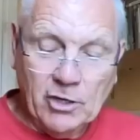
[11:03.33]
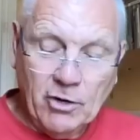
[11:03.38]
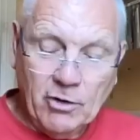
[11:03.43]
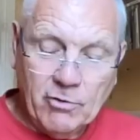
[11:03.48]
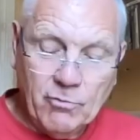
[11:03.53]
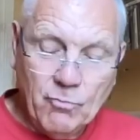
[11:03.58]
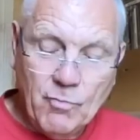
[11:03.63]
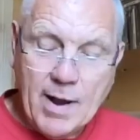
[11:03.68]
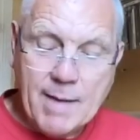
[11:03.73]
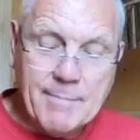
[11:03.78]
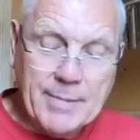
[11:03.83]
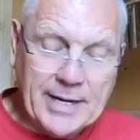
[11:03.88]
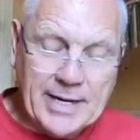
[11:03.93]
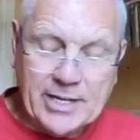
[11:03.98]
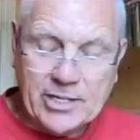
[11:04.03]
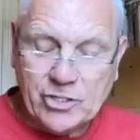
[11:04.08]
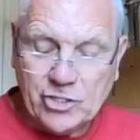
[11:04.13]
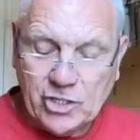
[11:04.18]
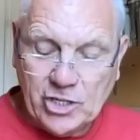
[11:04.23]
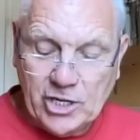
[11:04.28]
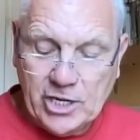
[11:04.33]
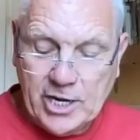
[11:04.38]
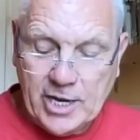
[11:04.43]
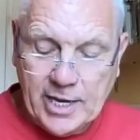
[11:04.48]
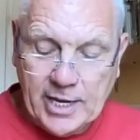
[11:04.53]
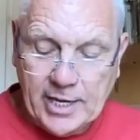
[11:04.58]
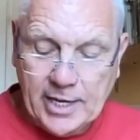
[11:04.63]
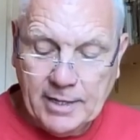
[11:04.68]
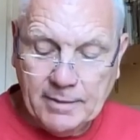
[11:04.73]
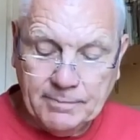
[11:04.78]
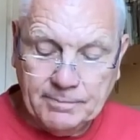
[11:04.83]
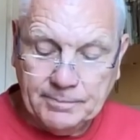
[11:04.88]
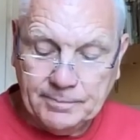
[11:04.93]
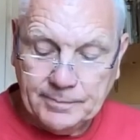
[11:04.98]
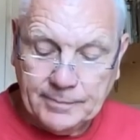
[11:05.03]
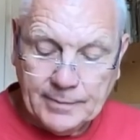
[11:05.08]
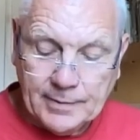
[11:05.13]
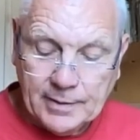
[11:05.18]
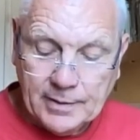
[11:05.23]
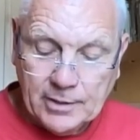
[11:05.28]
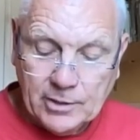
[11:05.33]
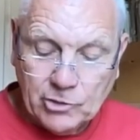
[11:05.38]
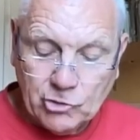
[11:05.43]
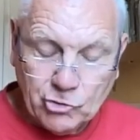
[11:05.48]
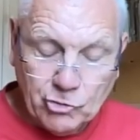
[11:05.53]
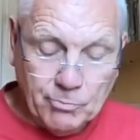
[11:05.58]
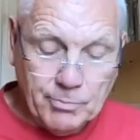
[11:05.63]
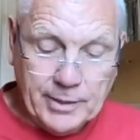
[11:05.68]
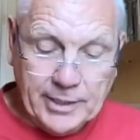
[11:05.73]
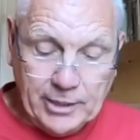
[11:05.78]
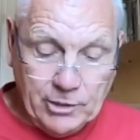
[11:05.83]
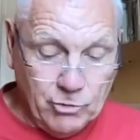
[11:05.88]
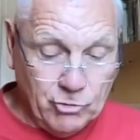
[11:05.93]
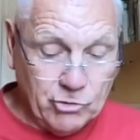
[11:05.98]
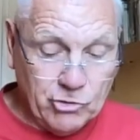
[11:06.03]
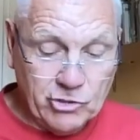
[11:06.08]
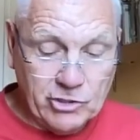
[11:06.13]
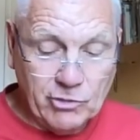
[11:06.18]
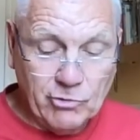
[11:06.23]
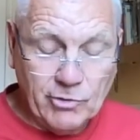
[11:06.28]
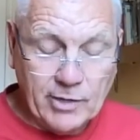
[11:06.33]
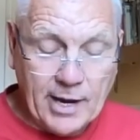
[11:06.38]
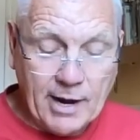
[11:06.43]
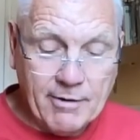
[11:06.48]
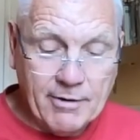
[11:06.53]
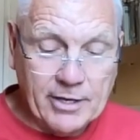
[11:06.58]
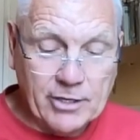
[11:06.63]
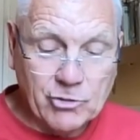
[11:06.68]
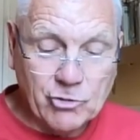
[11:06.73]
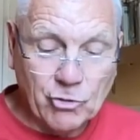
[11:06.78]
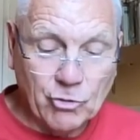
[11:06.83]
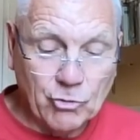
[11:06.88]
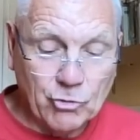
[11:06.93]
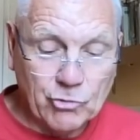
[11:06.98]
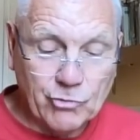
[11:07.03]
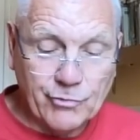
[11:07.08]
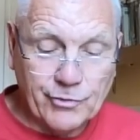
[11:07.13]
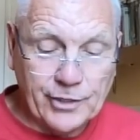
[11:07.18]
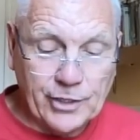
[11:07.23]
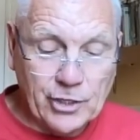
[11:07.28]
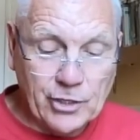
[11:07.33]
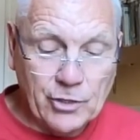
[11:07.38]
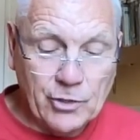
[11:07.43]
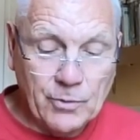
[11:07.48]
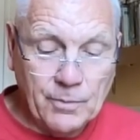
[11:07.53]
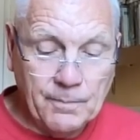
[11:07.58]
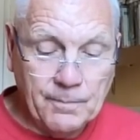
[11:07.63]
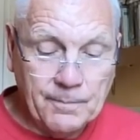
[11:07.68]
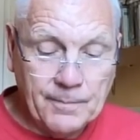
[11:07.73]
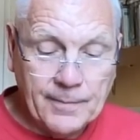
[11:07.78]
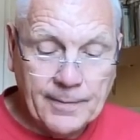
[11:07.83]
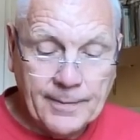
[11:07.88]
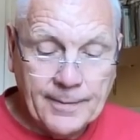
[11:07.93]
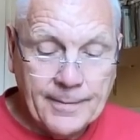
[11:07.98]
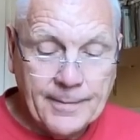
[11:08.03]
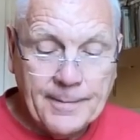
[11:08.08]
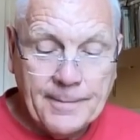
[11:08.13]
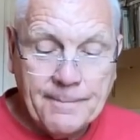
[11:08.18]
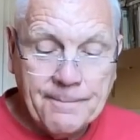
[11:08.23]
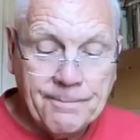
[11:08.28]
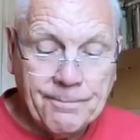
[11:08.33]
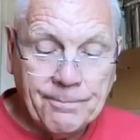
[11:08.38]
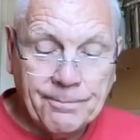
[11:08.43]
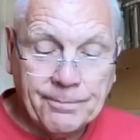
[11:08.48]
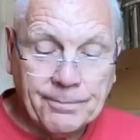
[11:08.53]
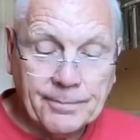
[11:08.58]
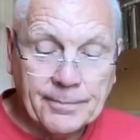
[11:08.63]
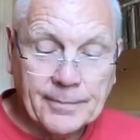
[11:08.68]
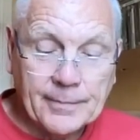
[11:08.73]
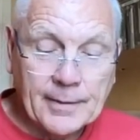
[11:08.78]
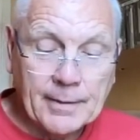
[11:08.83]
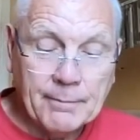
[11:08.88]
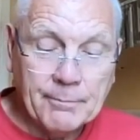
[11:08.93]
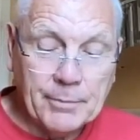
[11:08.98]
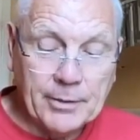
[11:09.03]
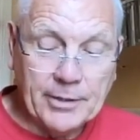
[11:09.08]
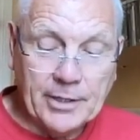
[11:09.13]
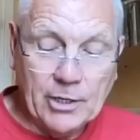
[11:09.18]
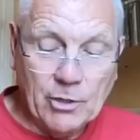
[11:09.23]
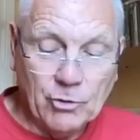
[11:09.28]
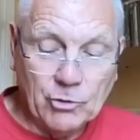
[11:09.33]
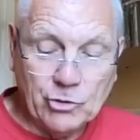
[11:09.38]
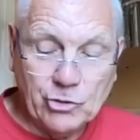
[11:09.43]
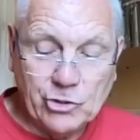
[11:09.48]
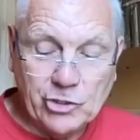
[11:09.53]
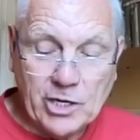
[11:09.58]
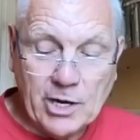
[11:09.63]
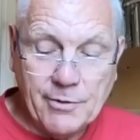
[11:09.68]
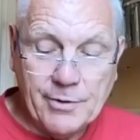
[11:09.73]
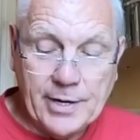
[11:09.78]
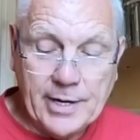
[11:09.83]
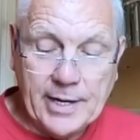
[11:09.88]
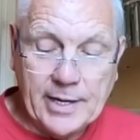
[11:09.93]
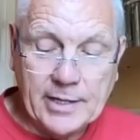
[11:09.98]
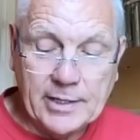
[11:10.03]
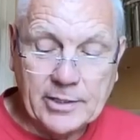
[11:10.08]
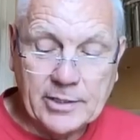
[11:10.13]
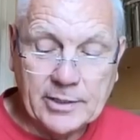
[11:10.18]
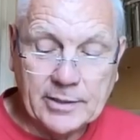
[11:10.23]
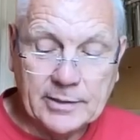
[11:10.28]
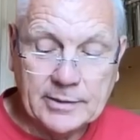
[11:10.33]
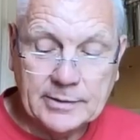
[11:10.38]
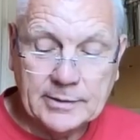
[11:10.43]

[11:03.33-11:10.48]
lot of reminiscing here. Somebody does still carry a torch for you, but they're not showing it.